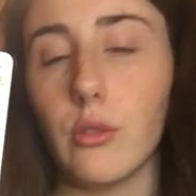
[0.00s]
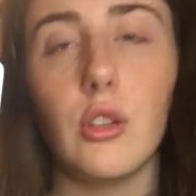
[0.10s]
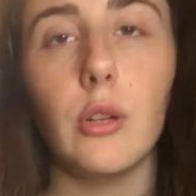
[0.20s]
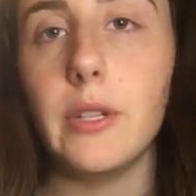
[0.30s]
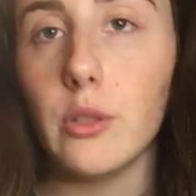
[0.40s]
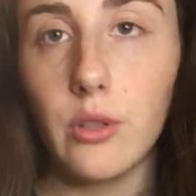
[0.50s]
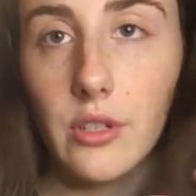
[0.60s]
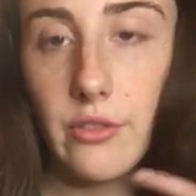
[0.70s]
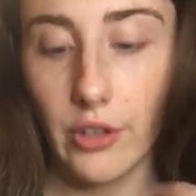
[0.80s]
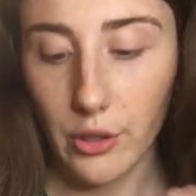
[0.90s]
Could be Taurus
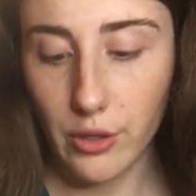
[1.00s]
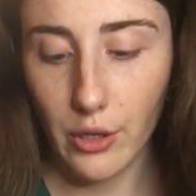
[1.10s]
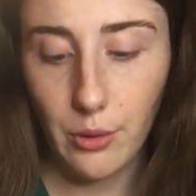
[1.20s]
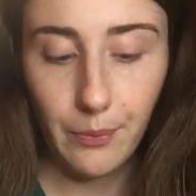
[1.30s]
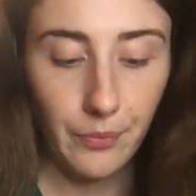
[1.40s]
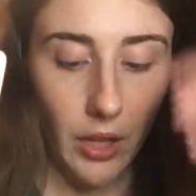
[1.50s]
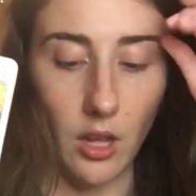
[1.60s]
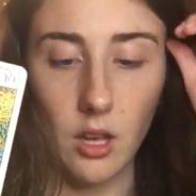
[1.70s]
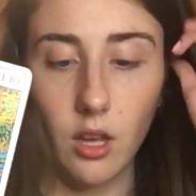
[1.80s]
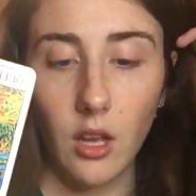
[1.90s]
or Virgo too.
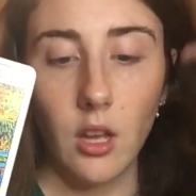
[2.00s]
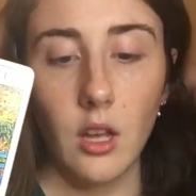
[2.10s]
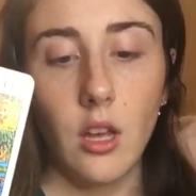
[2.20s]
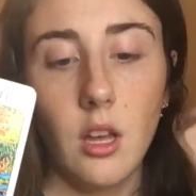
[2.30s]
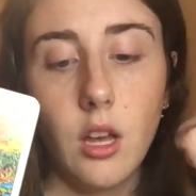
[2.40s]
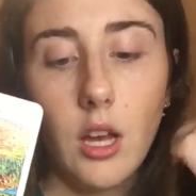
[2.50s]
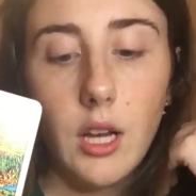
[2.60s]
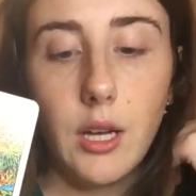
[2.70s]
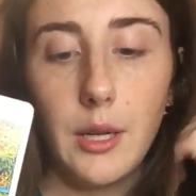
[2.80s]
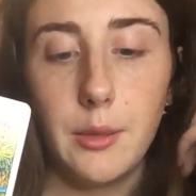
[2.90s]

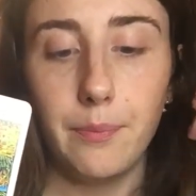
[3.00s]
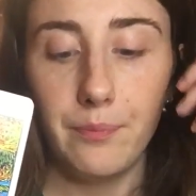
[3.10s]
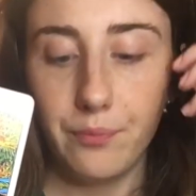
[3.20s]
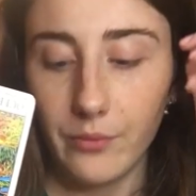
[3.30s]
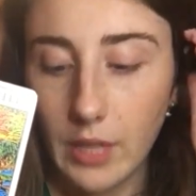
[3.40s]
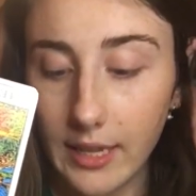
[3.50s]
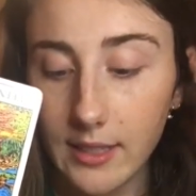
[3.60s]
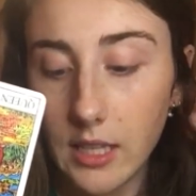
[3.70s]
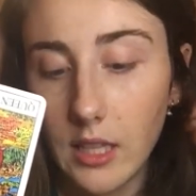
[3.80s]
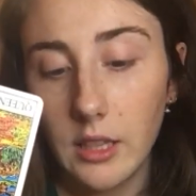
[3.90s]
I
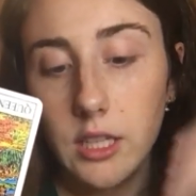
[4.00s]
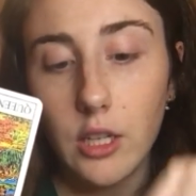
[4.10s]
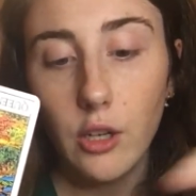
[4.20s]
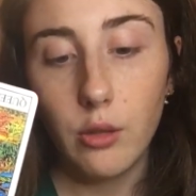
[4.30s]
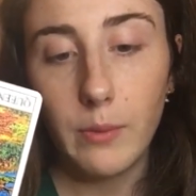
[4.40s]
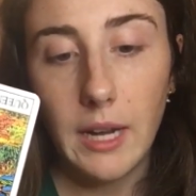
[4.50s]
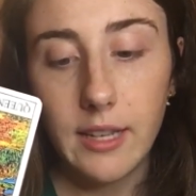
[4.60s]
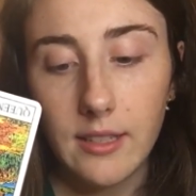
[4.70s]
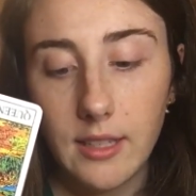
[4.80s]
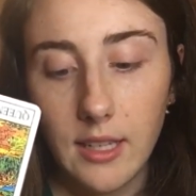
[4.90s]
see Leo,
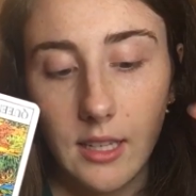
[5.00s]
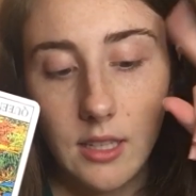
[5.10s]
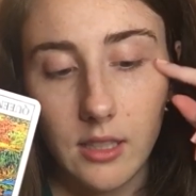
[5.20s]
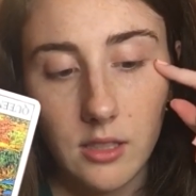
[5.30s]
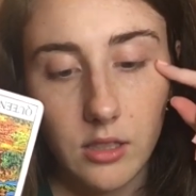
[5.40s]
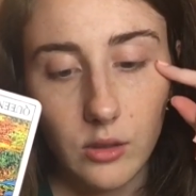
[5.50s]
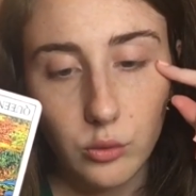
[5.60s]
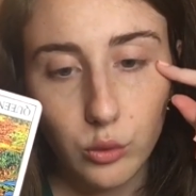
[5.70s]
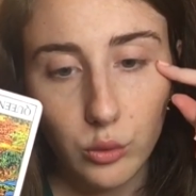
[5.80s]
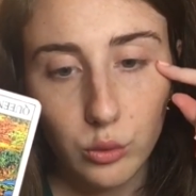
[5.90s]
Pisces.
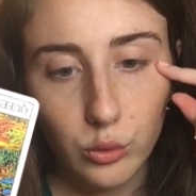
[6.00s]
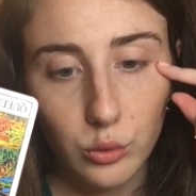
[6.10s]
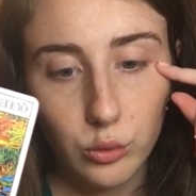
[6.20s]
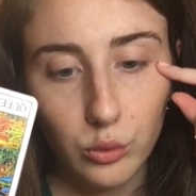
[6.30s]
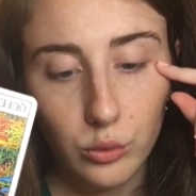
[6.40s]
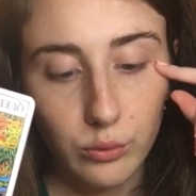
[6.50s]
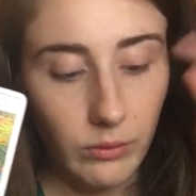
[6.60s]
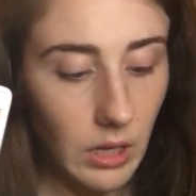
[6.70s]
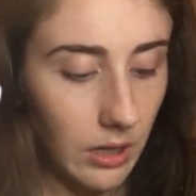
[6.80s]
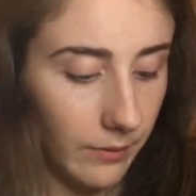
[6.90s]

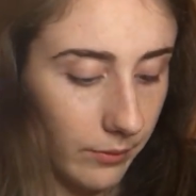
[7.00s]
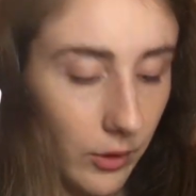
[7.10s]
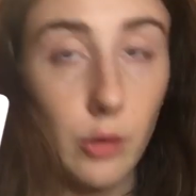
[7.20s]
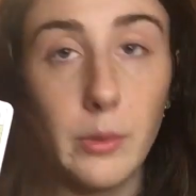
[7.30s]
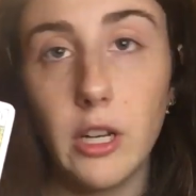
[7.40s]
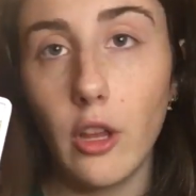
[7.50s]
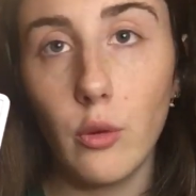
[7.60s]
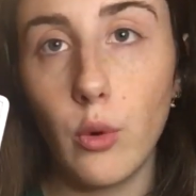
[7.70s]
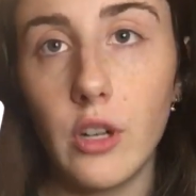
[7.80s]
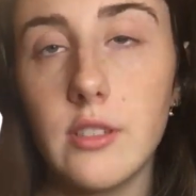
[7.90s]
Yeah, could be another
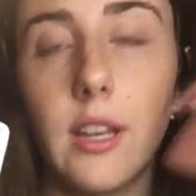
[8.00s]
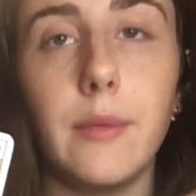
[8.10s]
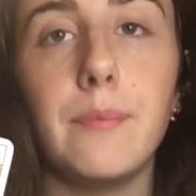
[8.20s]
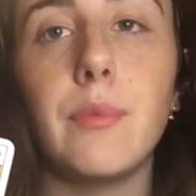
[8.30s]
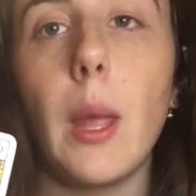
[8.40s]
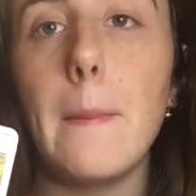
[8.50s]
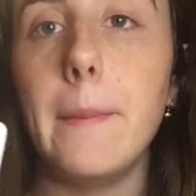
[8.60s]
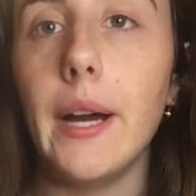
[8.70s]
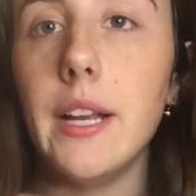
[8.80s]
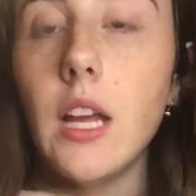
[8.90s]
water sign.
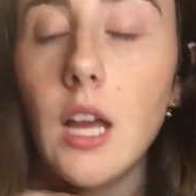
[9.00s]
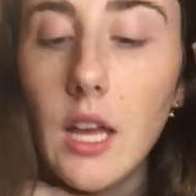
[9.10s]
But